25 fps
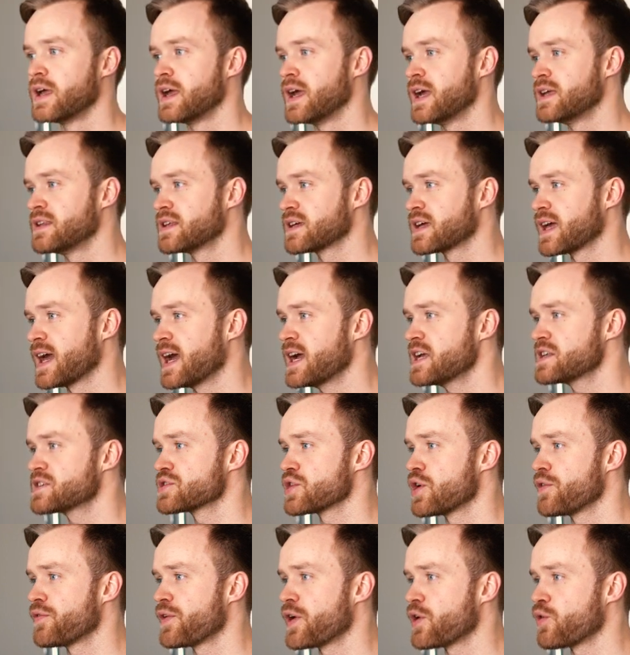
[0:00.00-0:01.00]
In the
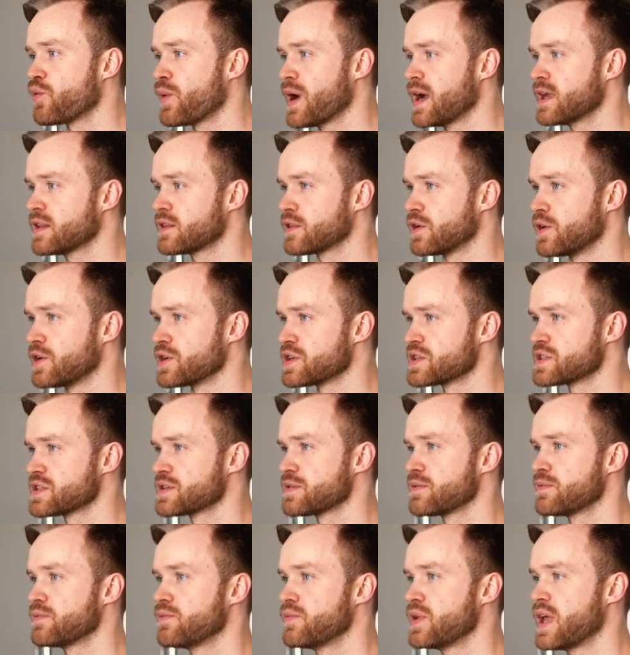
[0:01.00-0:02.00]
case of our weight
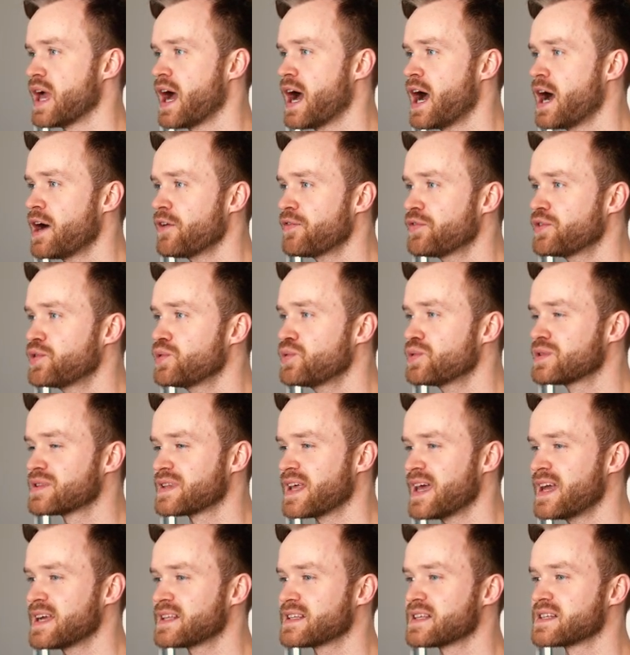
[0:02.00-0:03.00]
loss, we have to
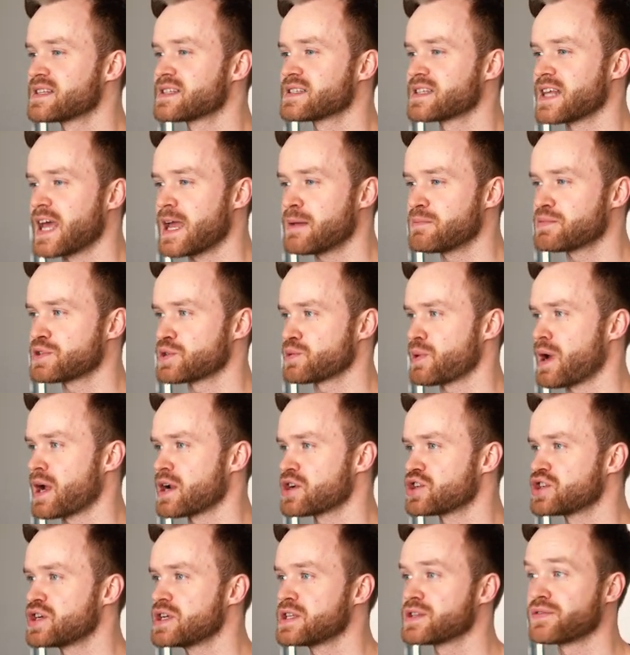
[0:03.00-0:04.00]
take the same
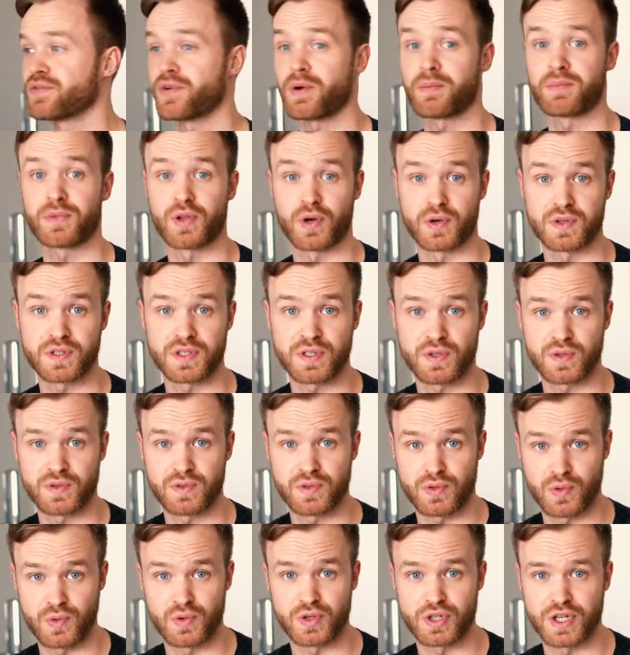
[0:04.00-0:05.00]
strategies from those
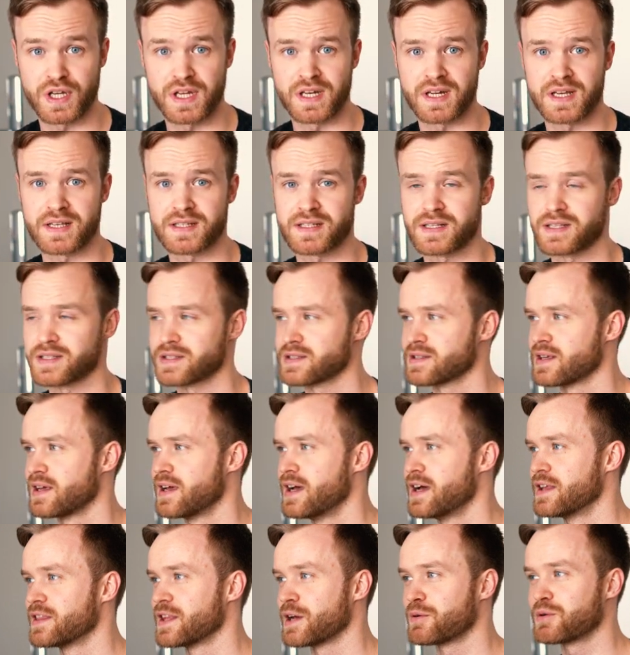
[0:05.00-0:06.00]
two geniuses.
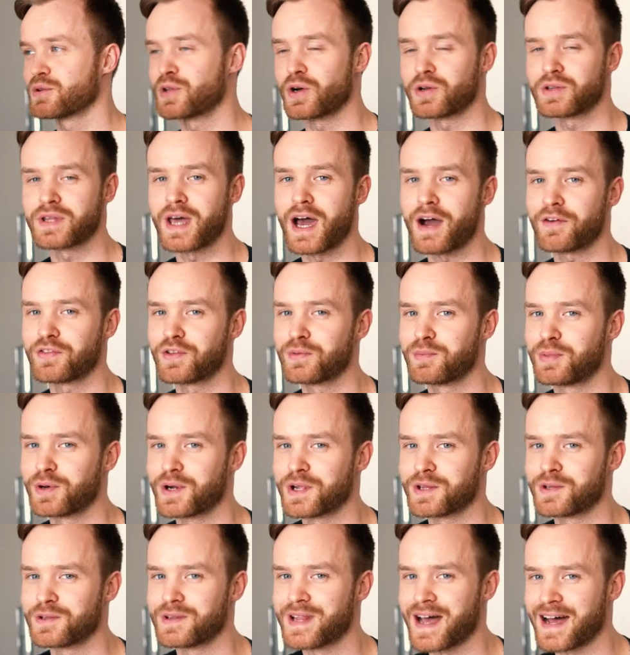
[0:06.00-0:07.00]
Now, we don't have to
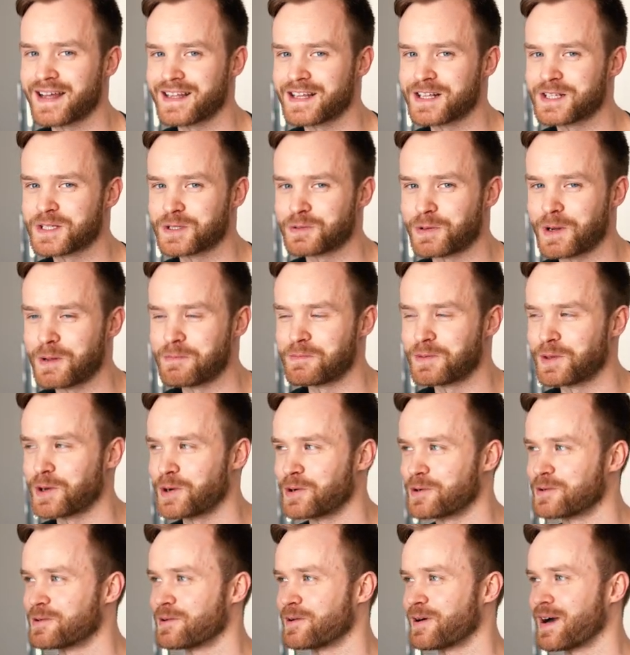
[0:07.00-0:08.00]
put it to that extreme
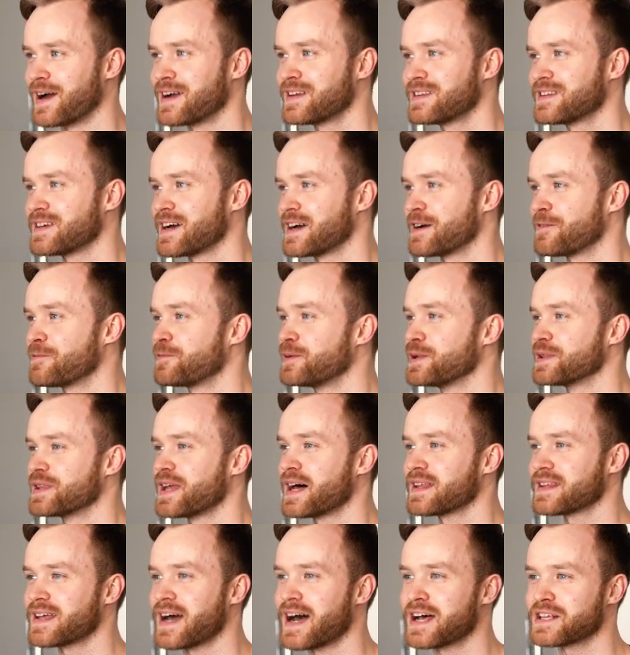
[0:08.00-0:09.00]
though, right? I will
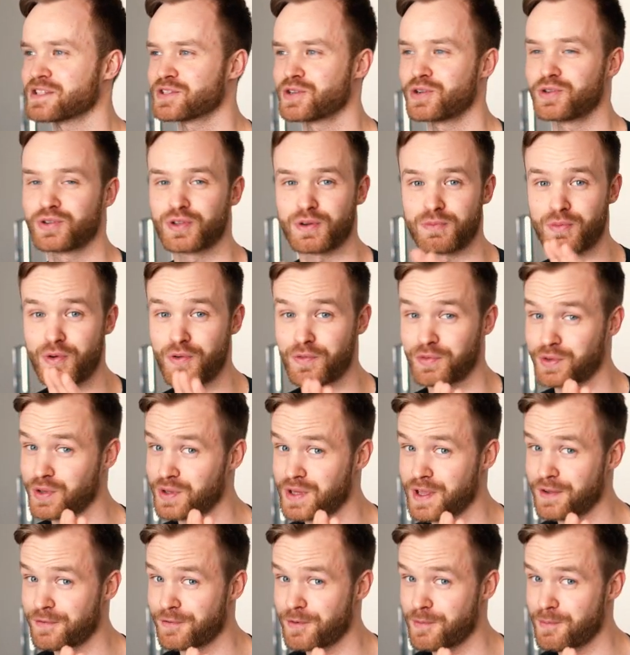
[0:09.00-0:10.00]
not ask you to move to
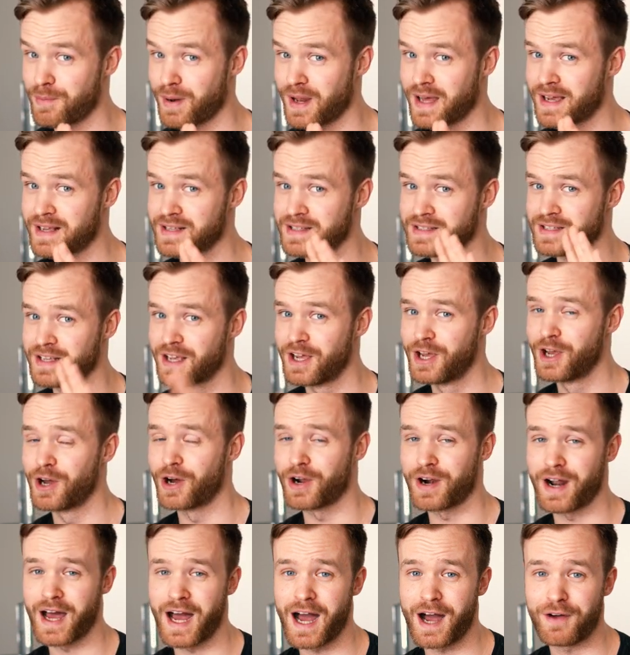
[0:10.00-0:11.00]
a different place
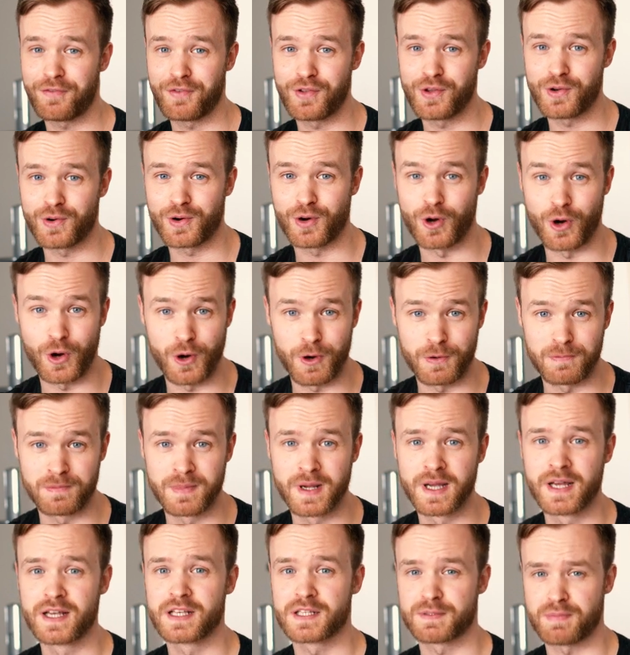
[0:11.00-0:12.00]
or have your
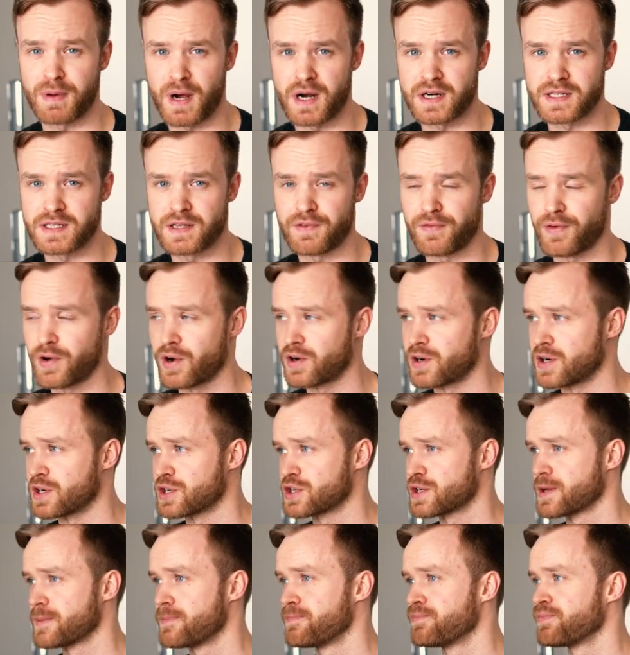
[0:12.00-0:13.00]
home sparsely
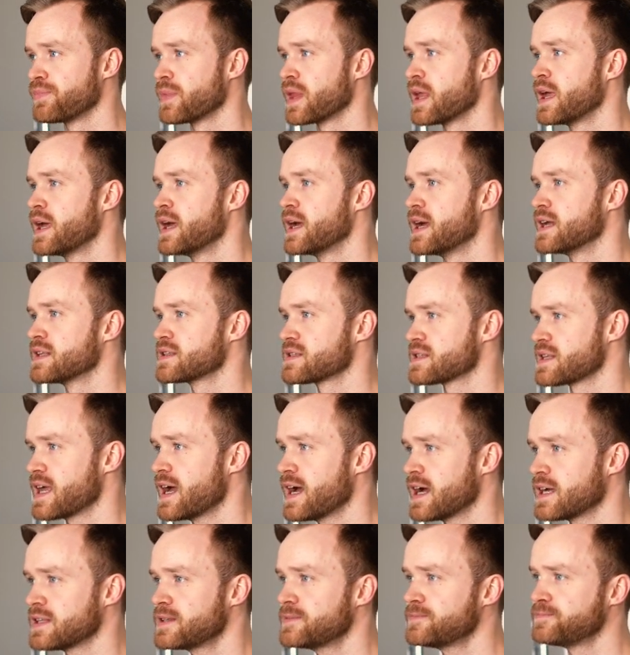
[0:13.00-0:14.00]
furnished.
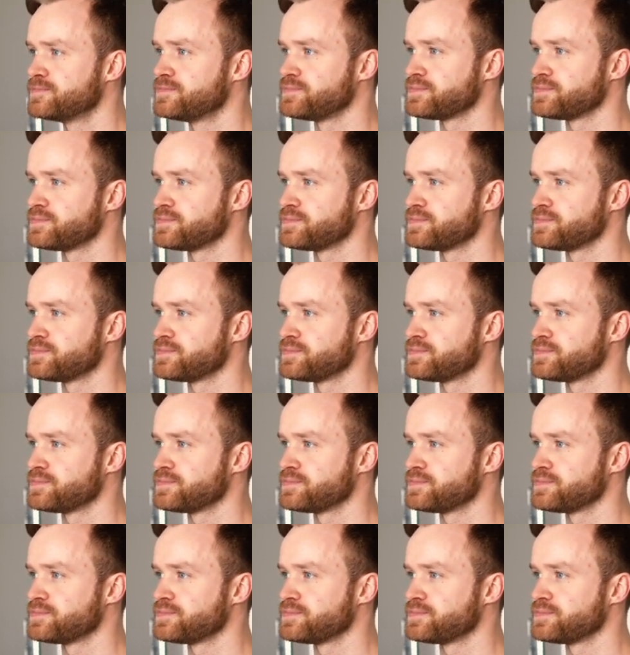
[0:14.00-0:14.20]
Instead,